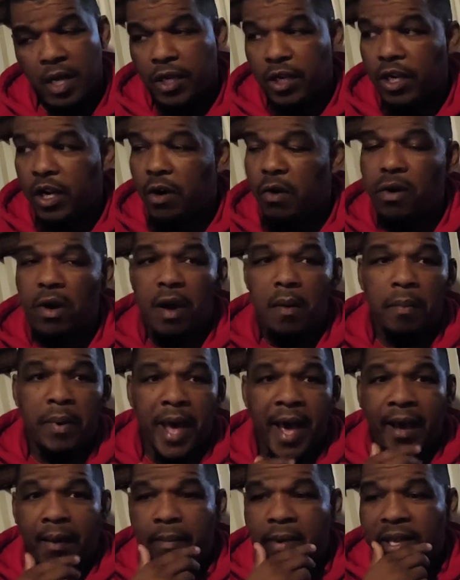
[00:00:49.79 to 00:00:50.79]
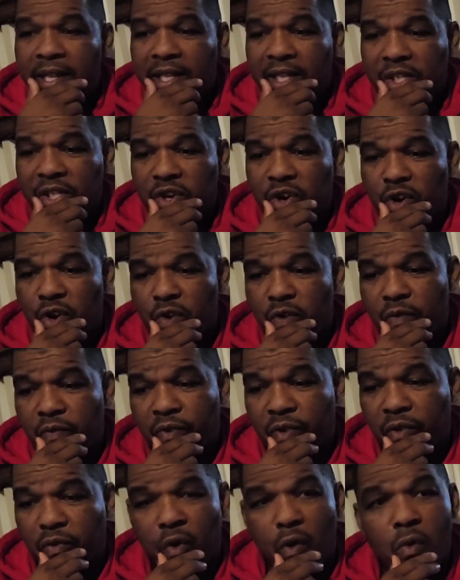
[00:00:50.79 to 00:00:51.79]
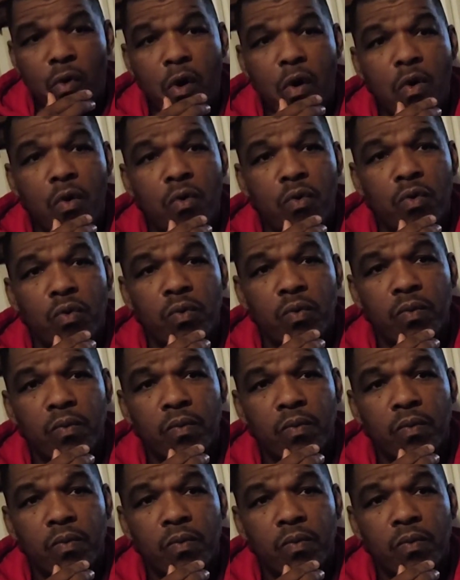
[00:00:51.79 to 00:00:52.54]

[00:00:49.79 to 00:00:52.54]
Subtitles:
You know, black men deserve to grow old.